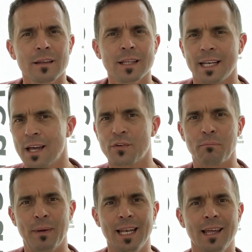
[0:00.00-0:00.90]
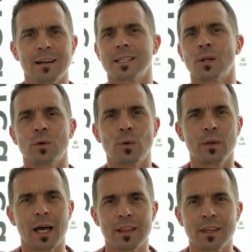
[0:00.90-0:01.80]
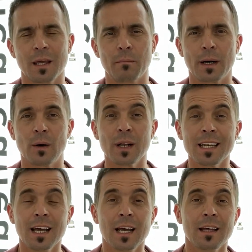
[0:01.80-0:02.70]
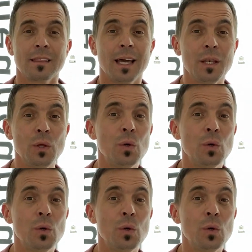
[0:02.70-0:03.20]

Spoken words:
they never been here, they don't know nothing about it, then